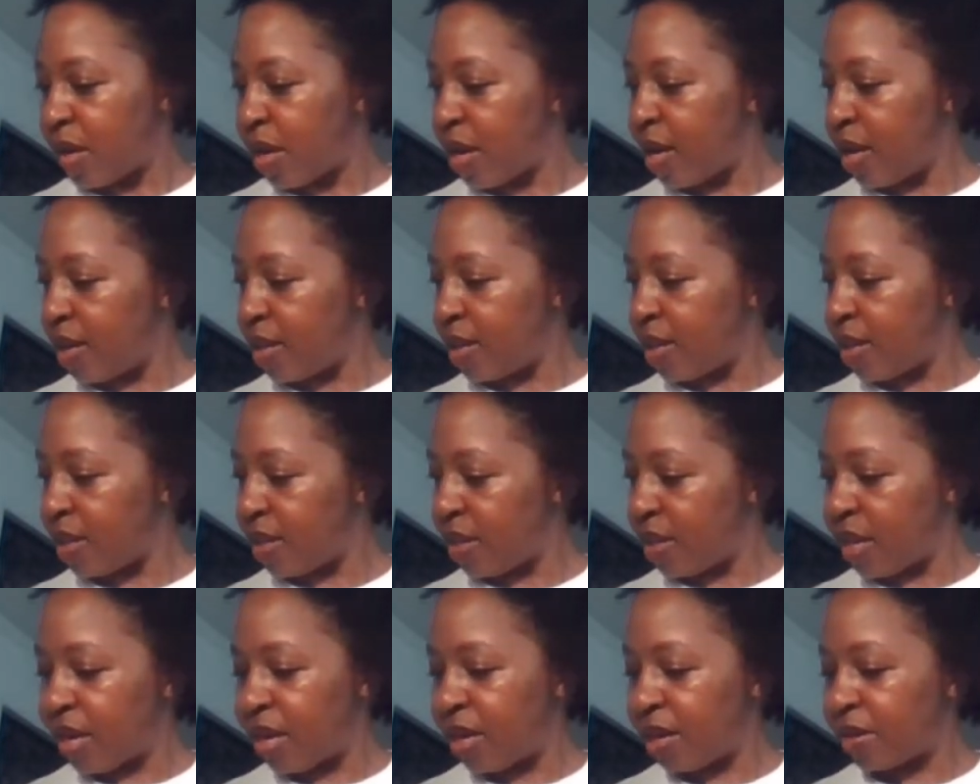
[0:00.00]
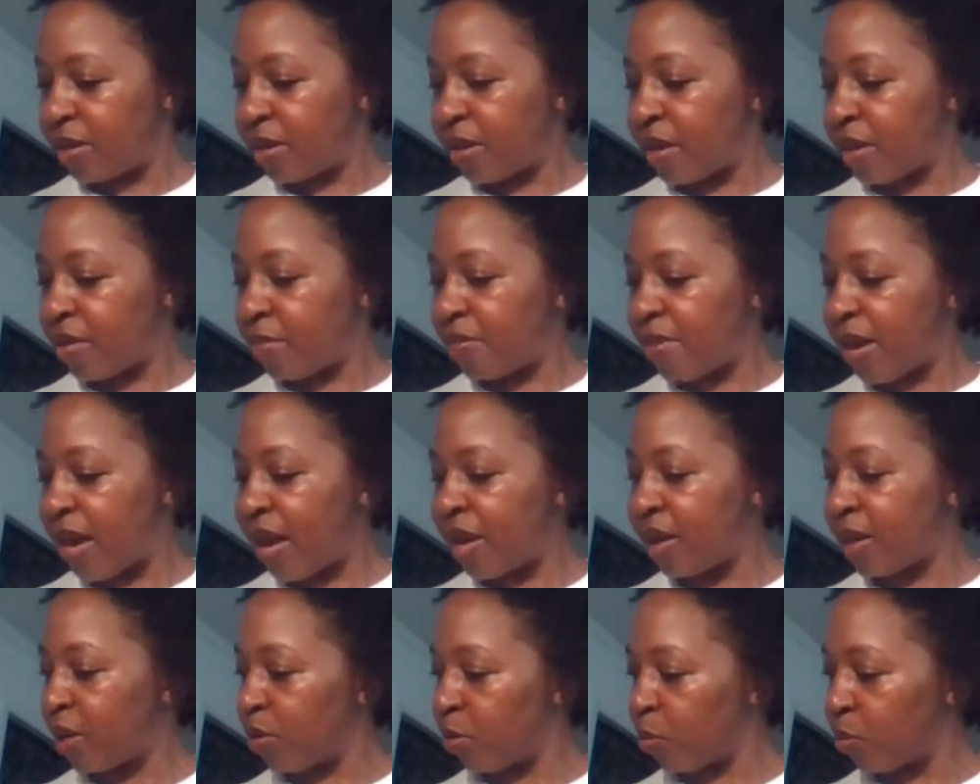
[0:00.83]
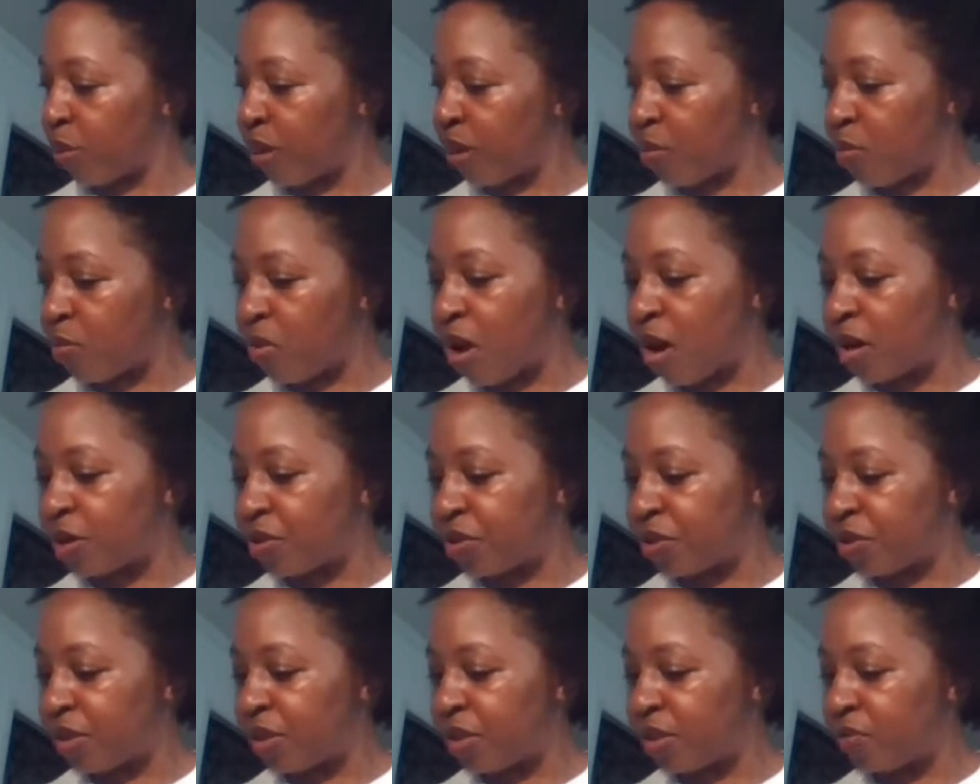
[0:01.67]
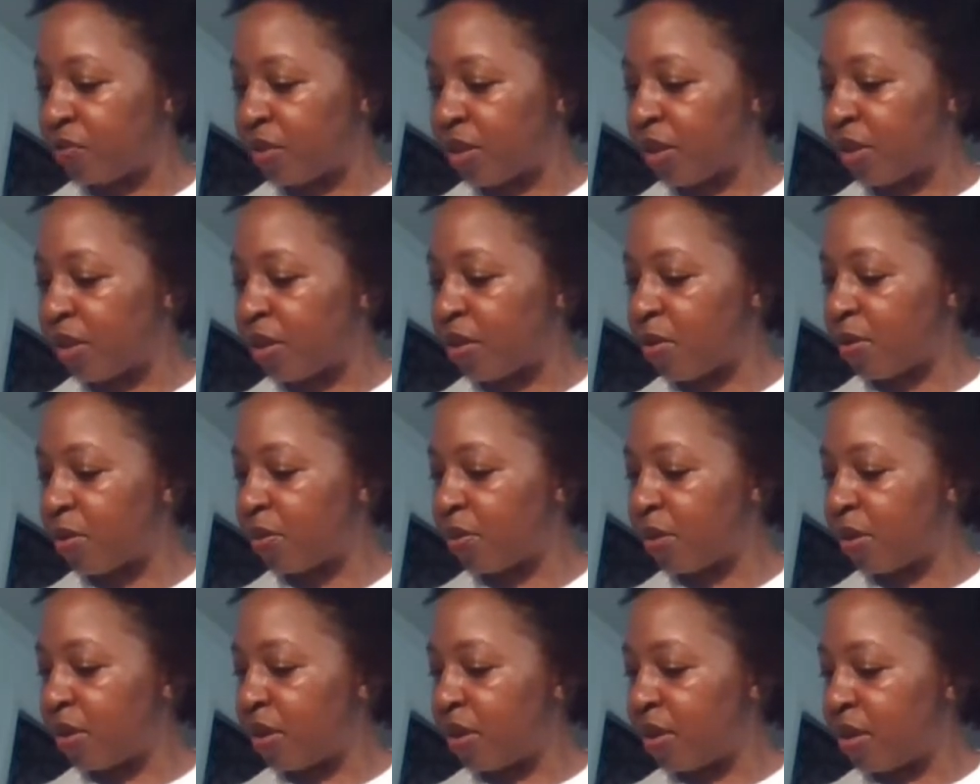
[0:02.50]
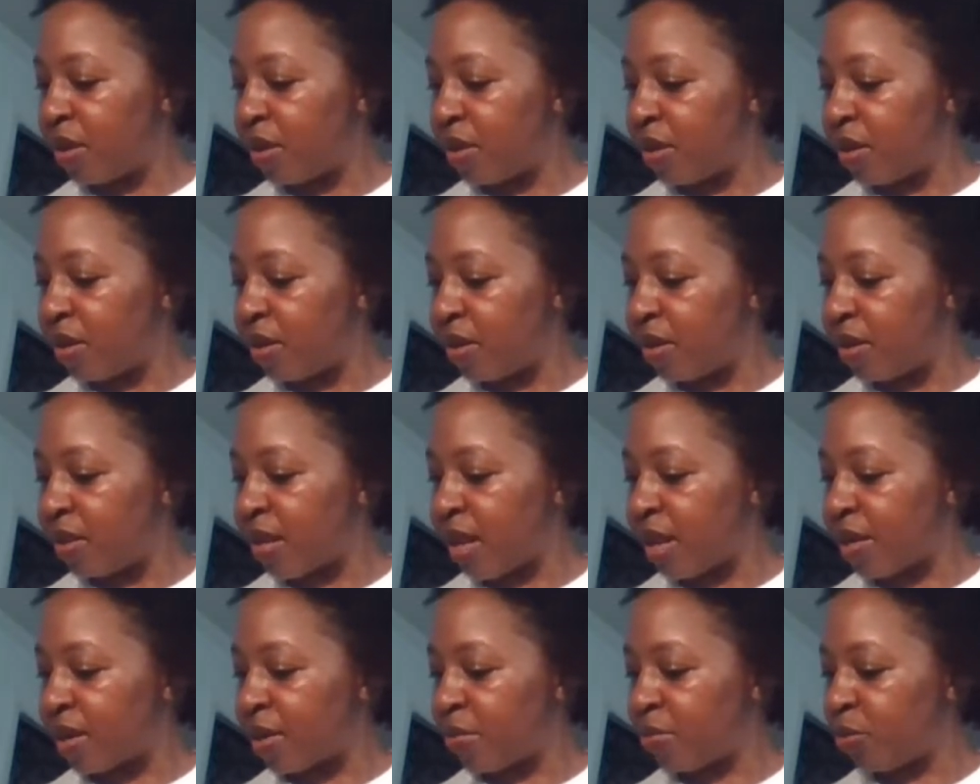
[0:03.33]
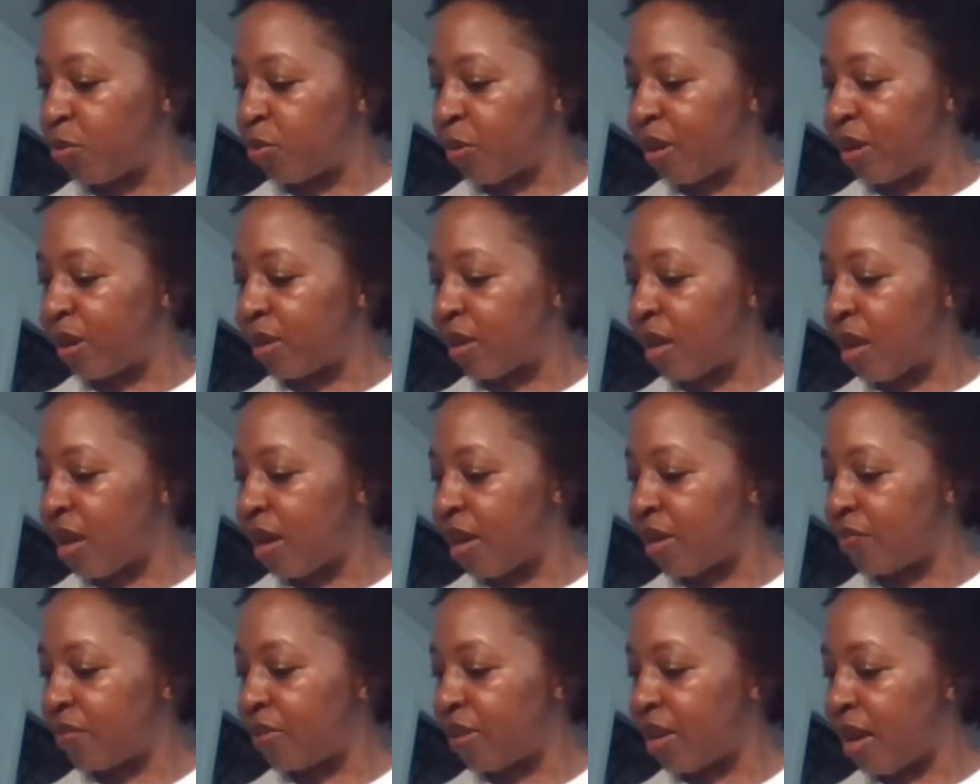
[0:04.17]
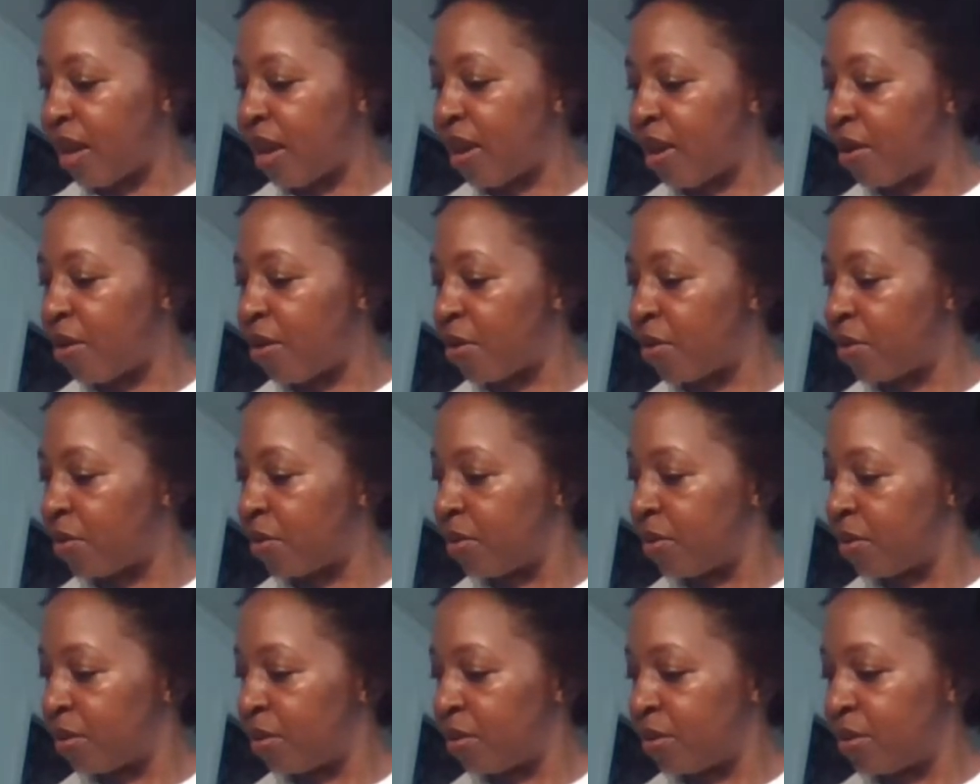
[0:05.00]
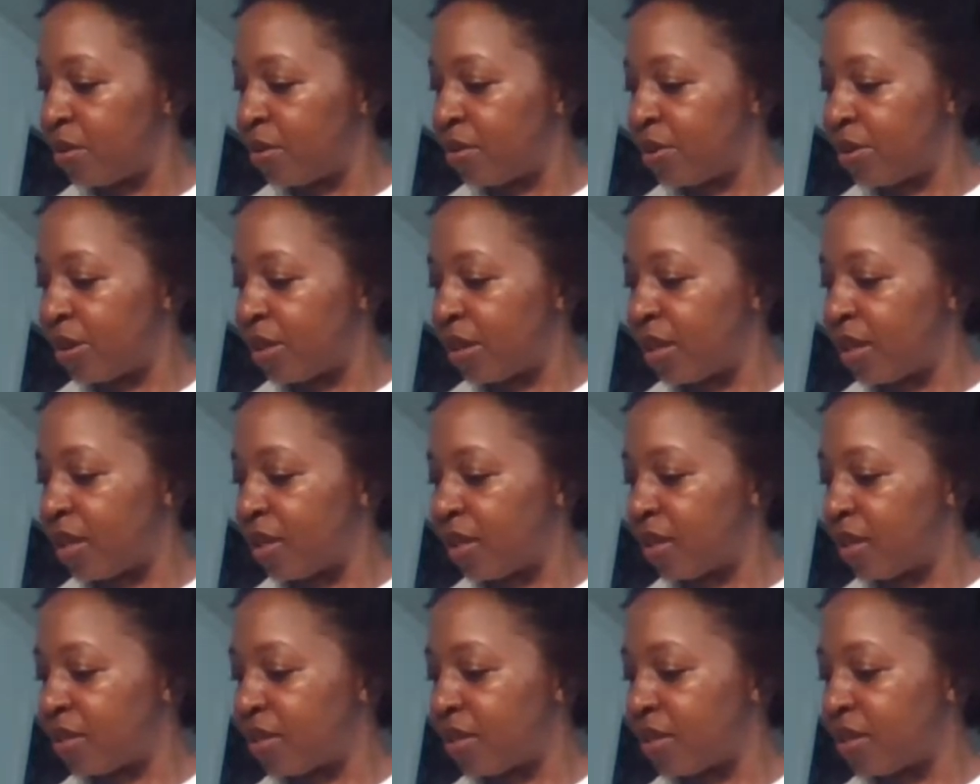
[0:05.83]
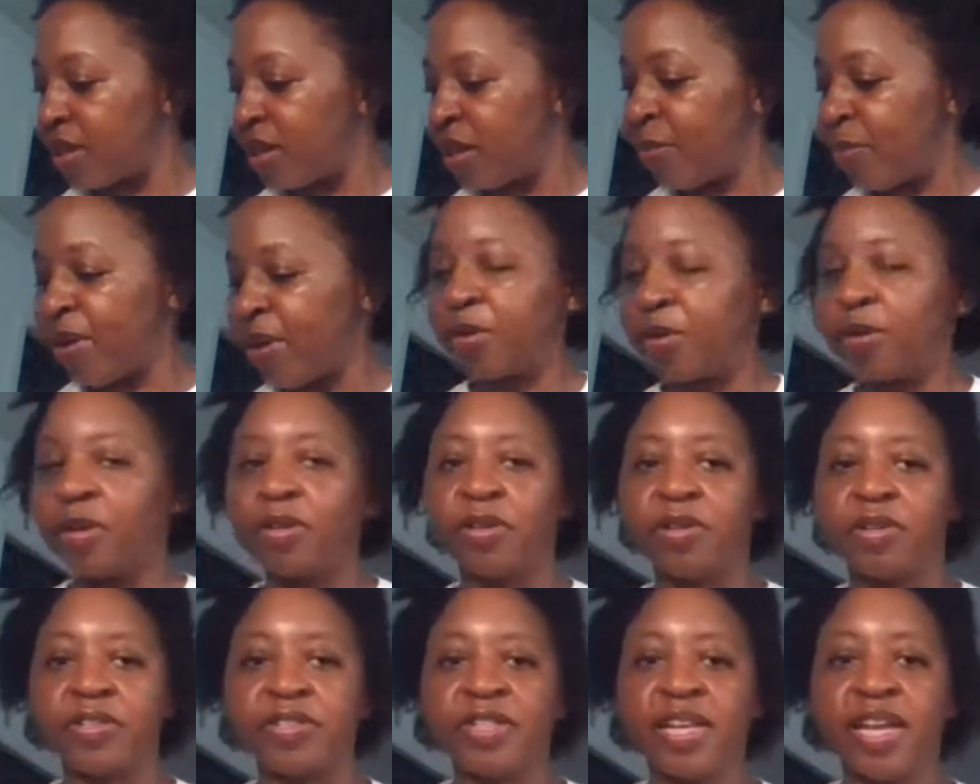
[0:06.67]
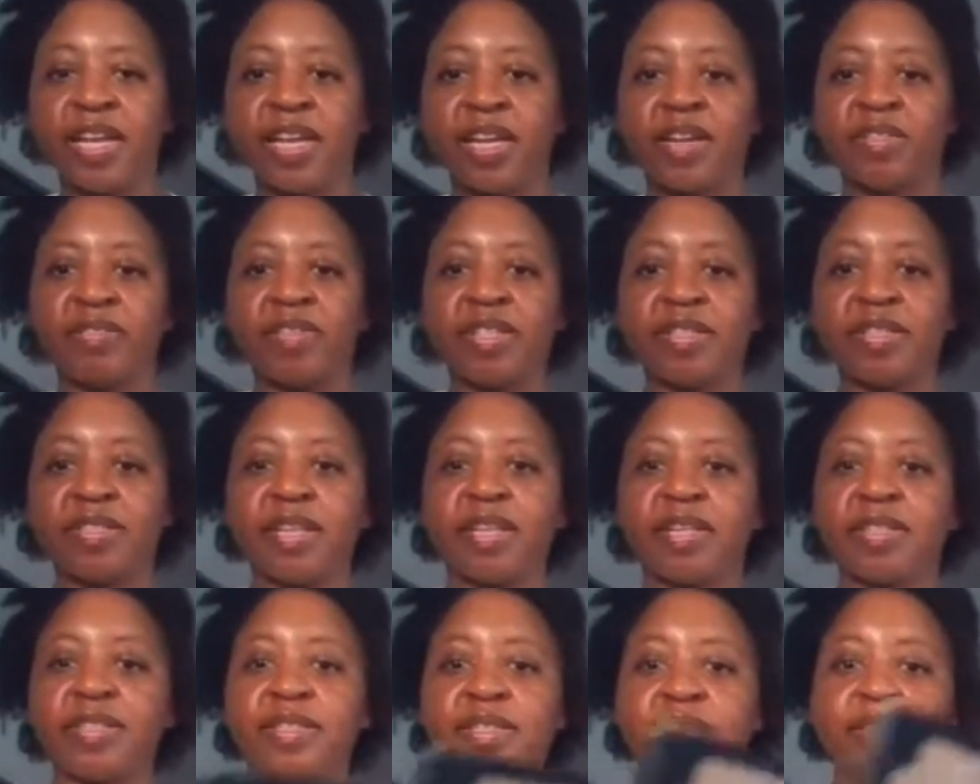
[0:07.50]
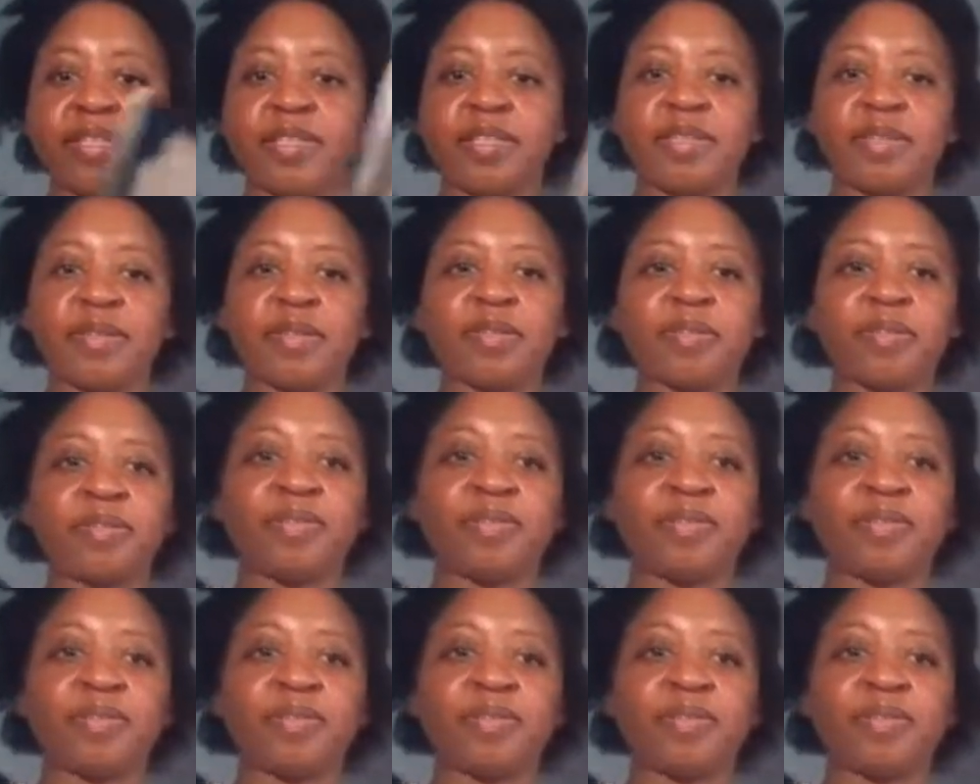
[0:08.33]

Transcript: and then come back and rewatch this video that I'm doing live now to get this a better understanding of the sentences.